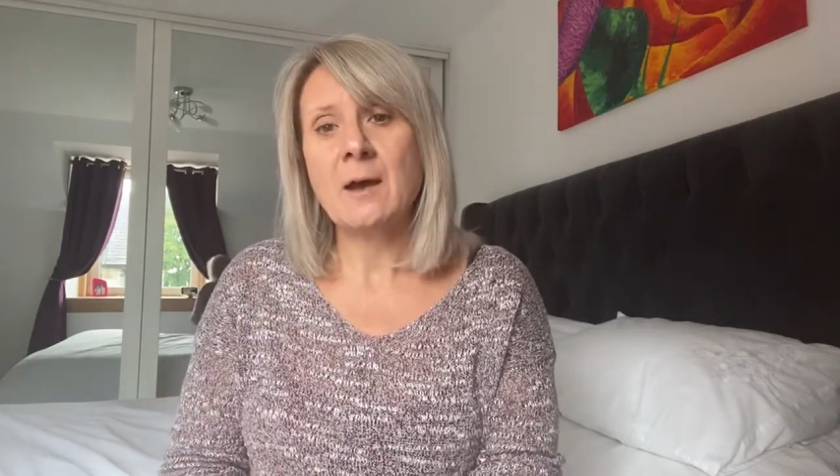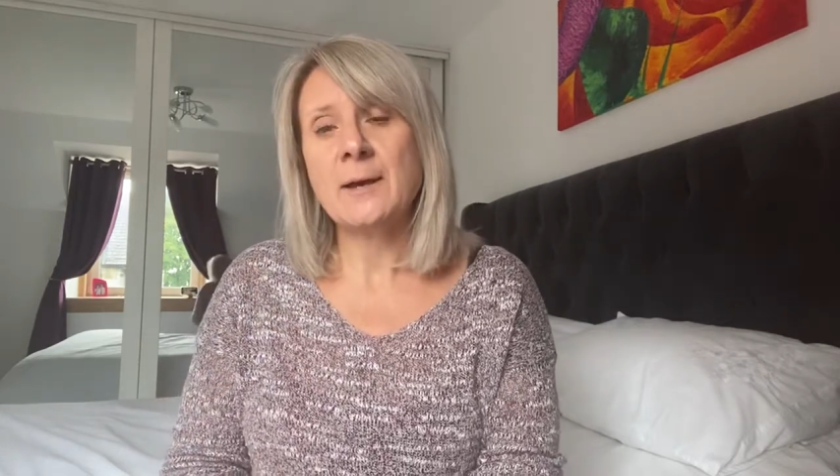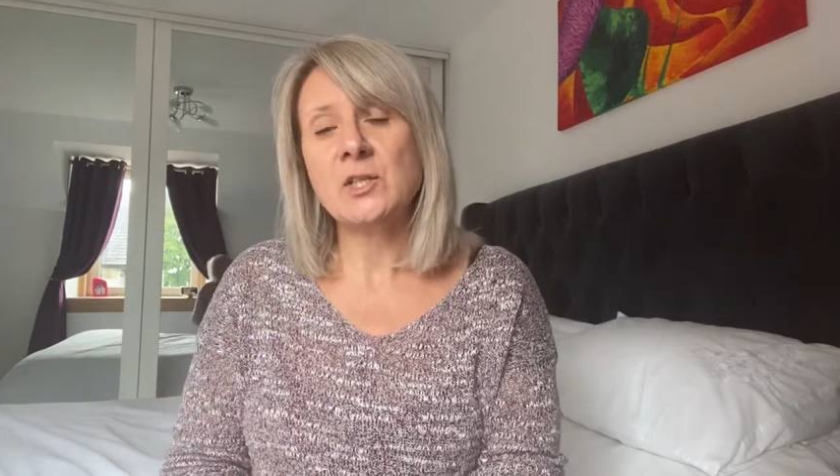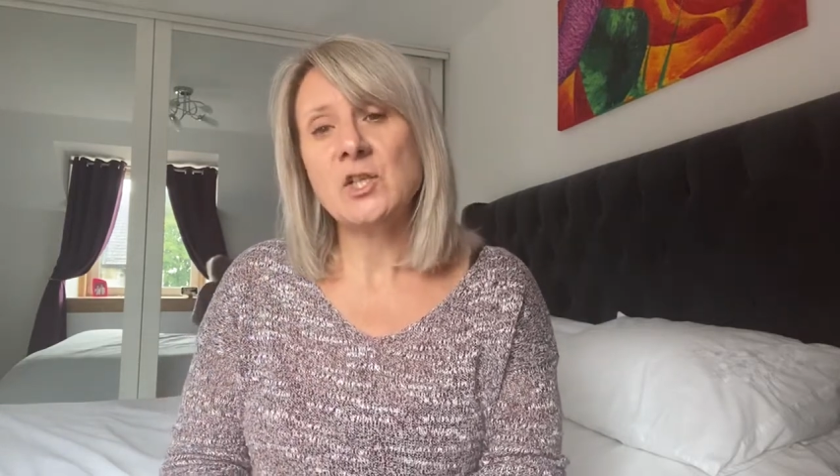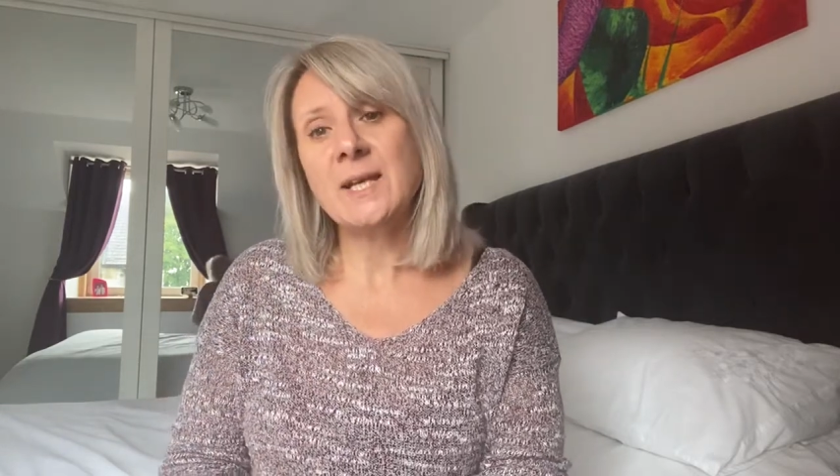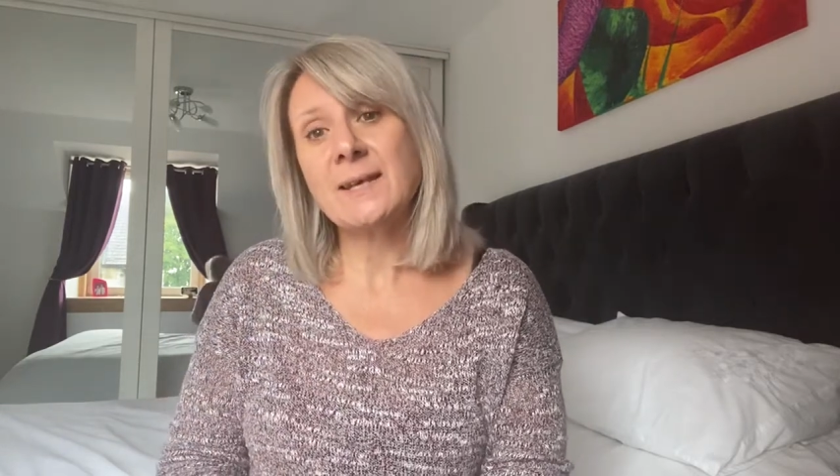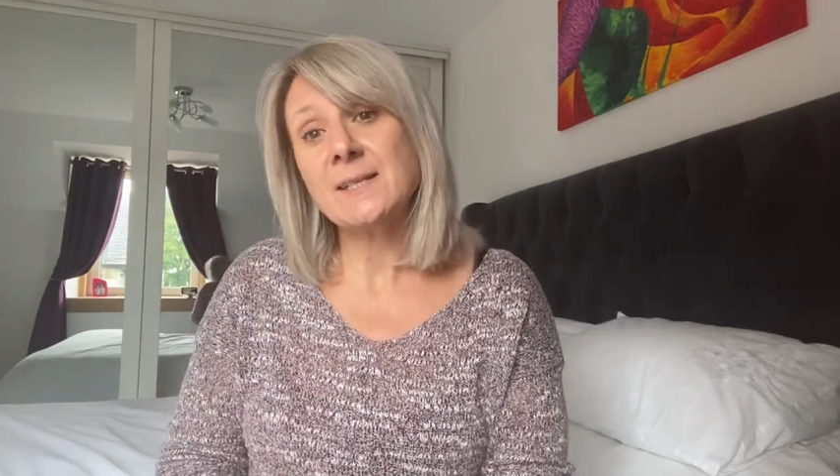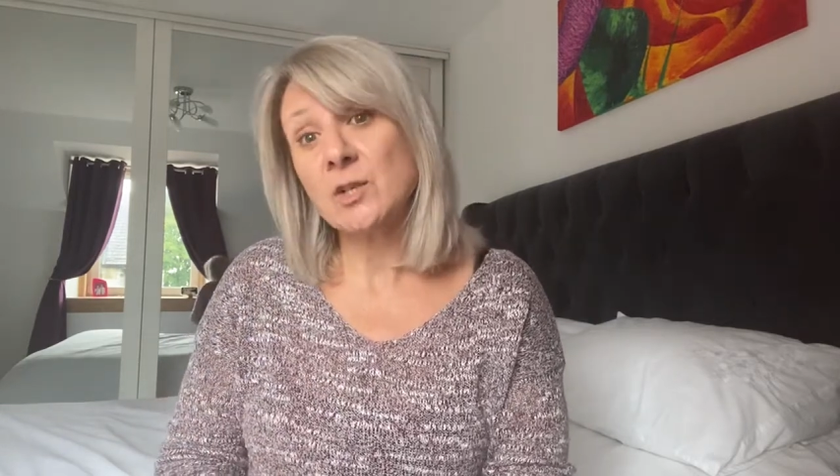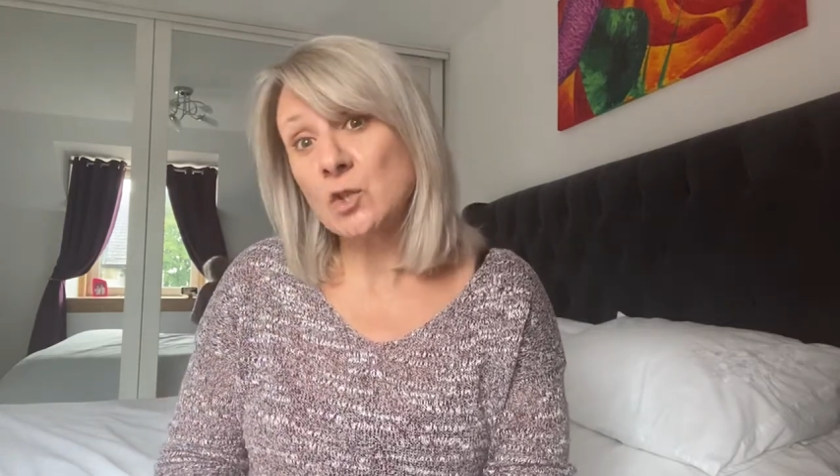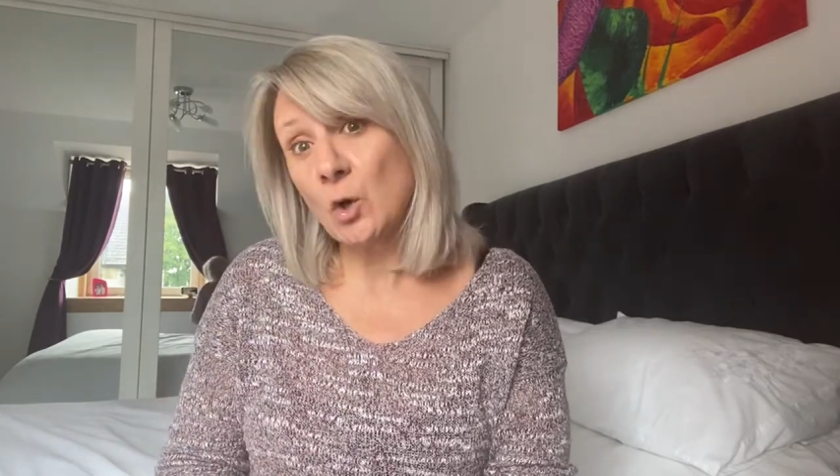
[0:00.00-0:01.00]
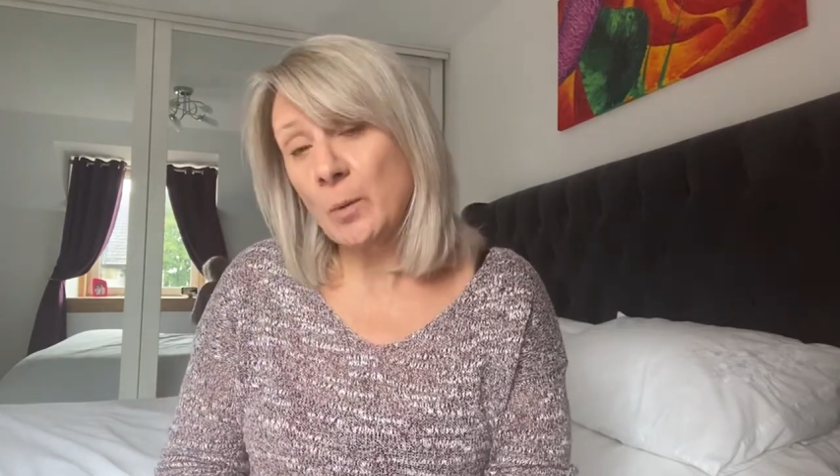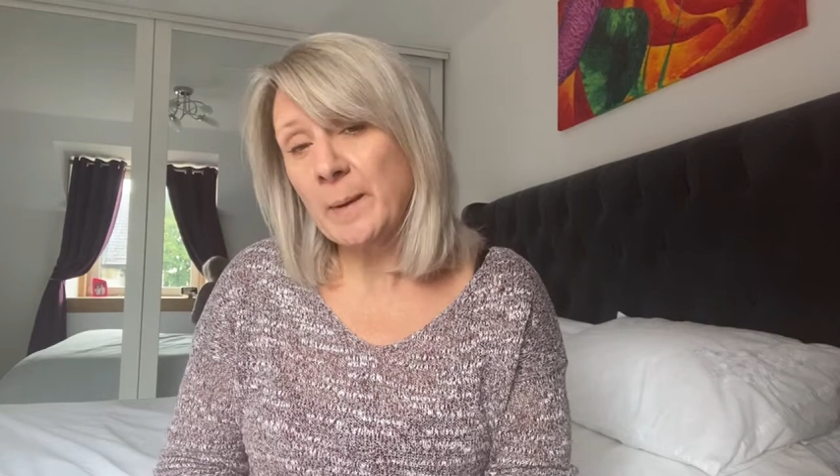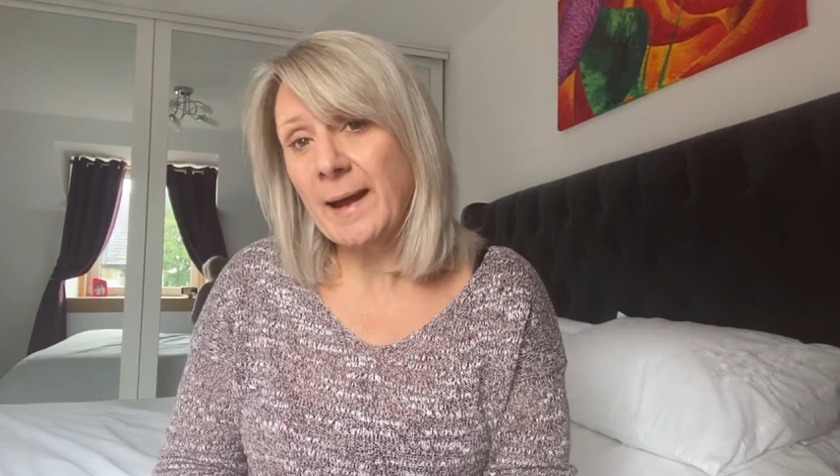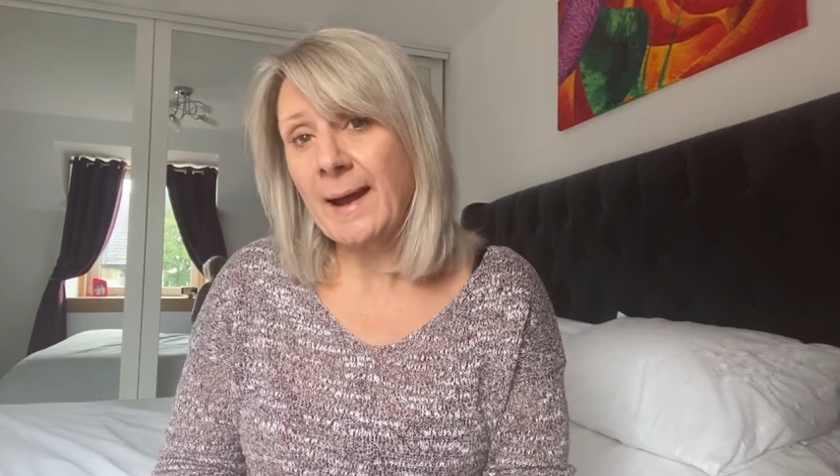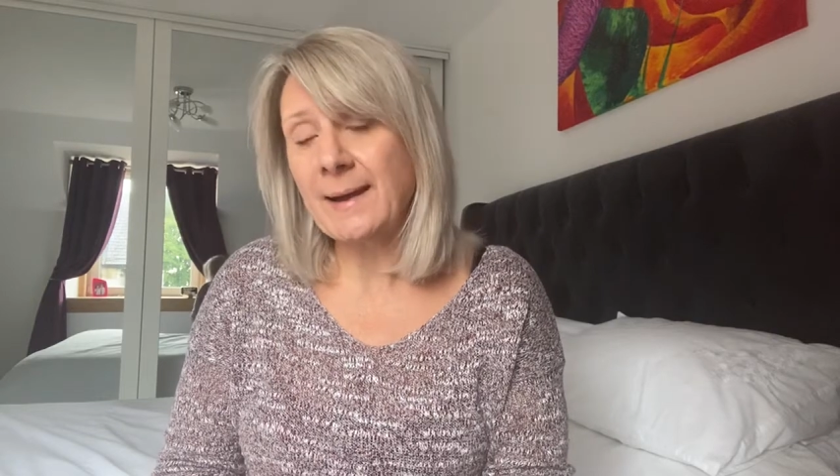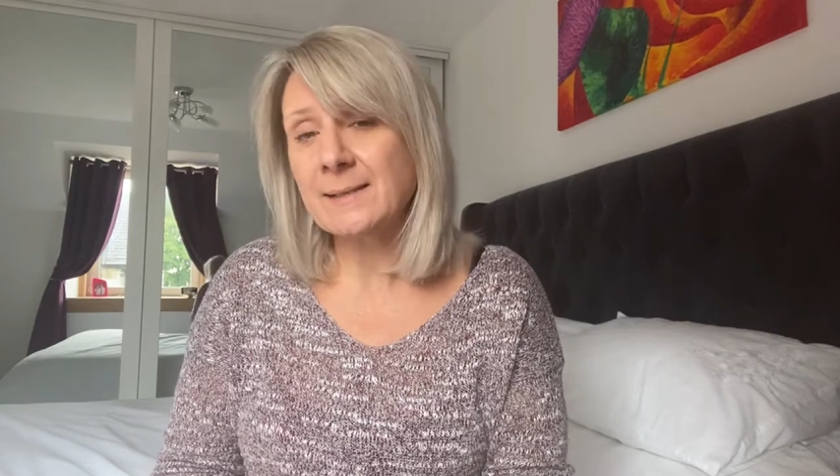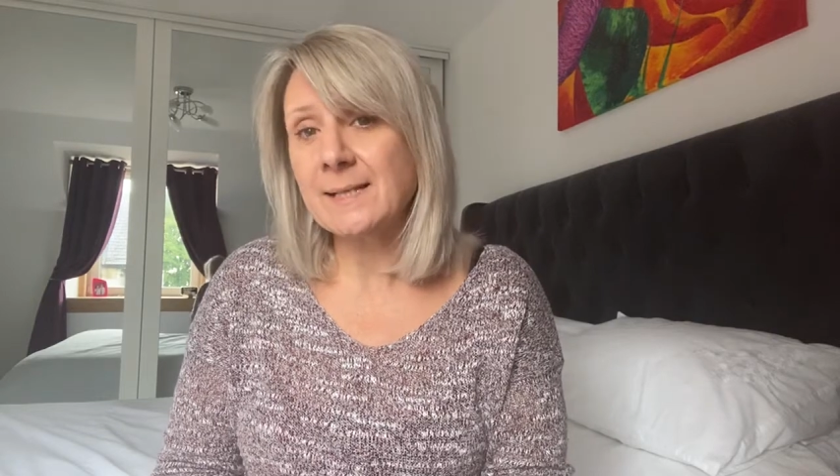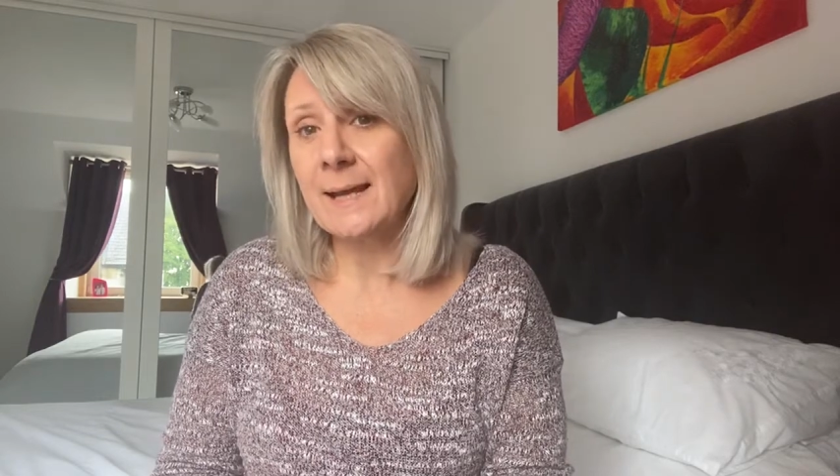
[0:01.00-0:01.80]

She gets a job at